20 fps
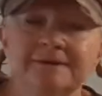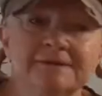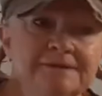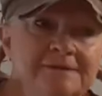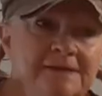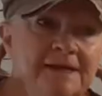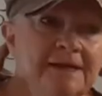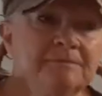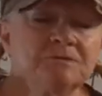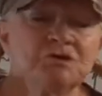the
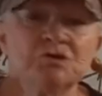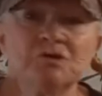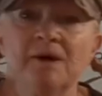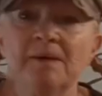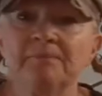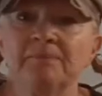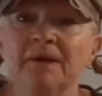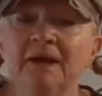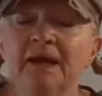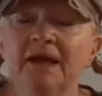same
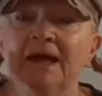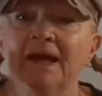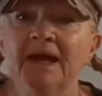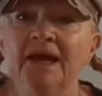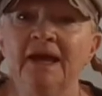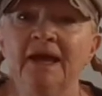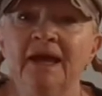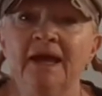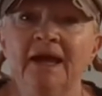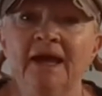trip
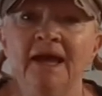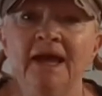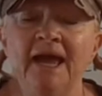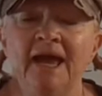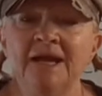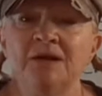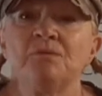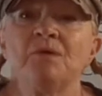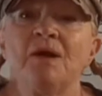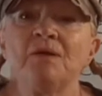
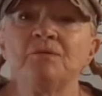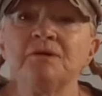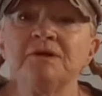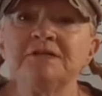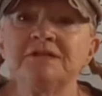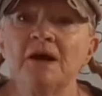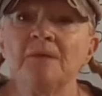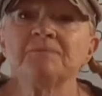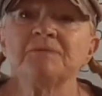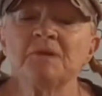Anyway, we
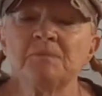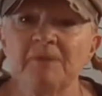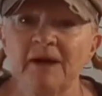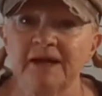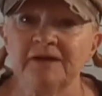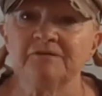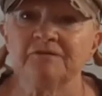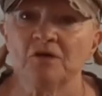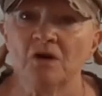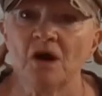dumped the
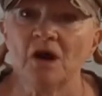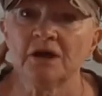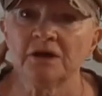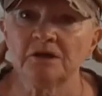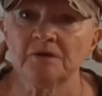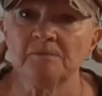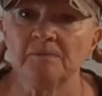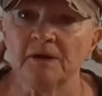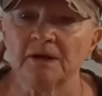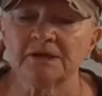bike for a
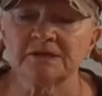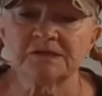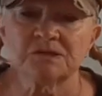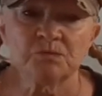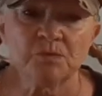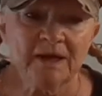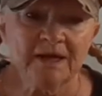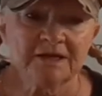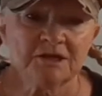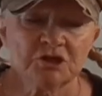100 bucks.
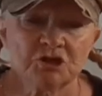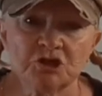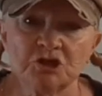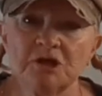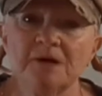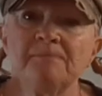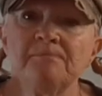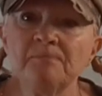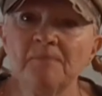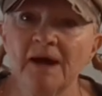We had to
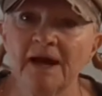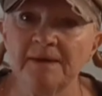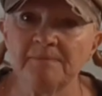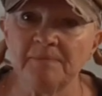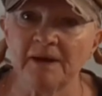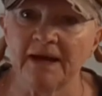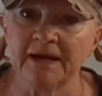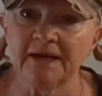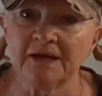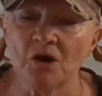ship my
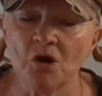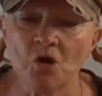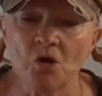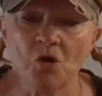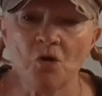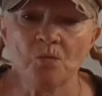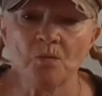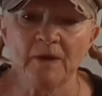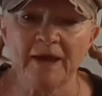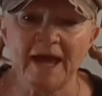bike
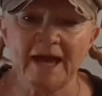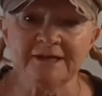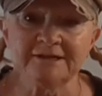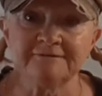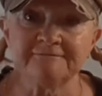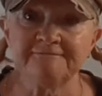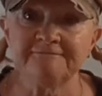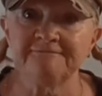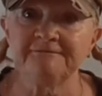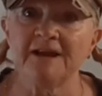home. We had
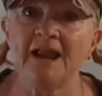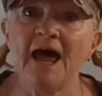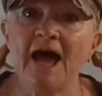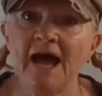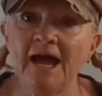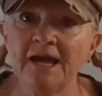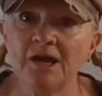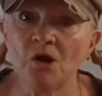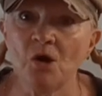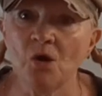to
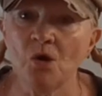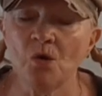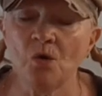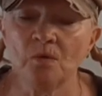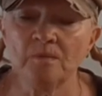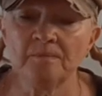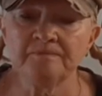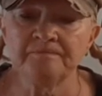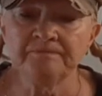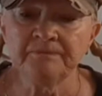fly
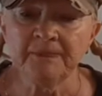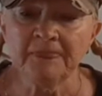home.